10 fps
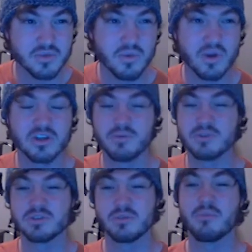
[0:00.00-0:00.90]
we're going to
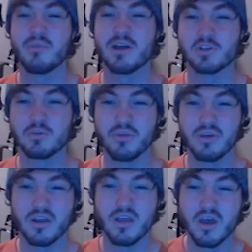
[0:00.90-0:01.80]
special summon Magical
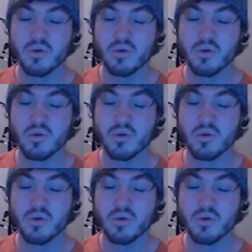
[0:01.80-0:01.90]
Plant,